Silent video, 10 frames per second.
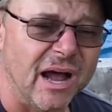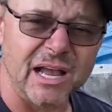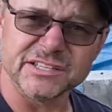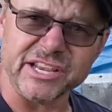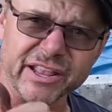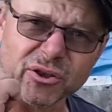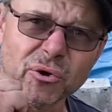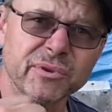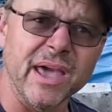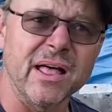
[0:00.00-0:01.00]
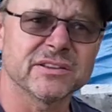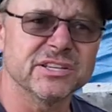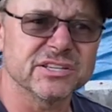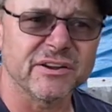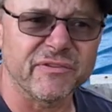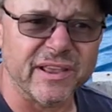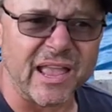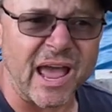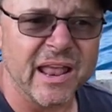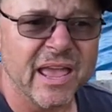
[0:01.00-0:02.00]
Z-Code Galaxy, stuff like
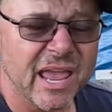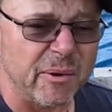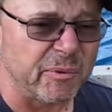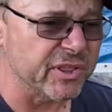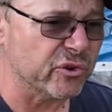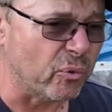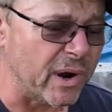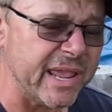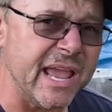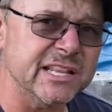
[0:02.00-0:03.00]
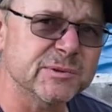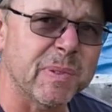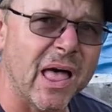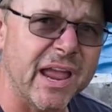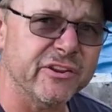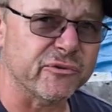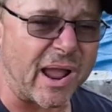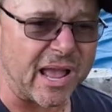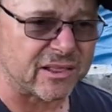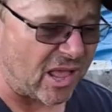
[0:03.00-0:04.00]
that. And when the 28 spline
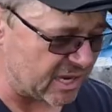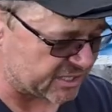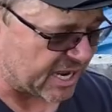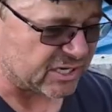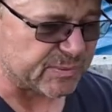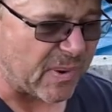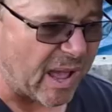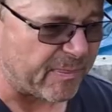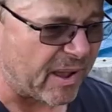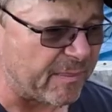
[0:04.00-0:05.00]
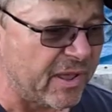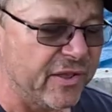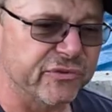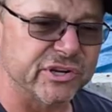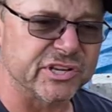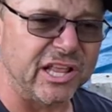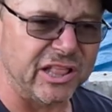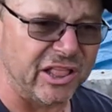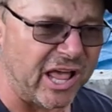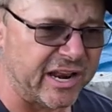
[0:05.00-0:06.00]
track lock centers pop up, there's a
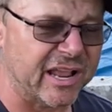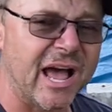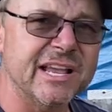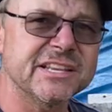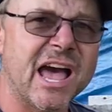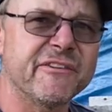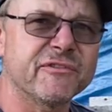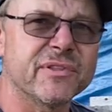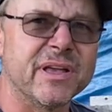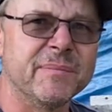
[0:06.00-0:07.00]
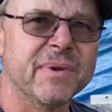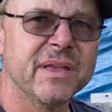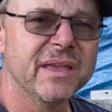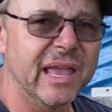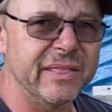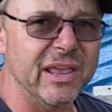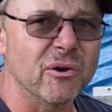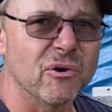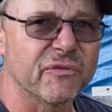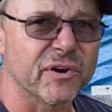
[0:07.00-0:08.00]
lot of guys after them, and they
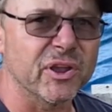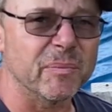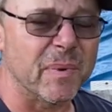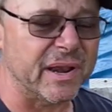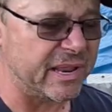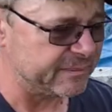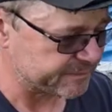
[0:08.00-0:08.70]
go for good money.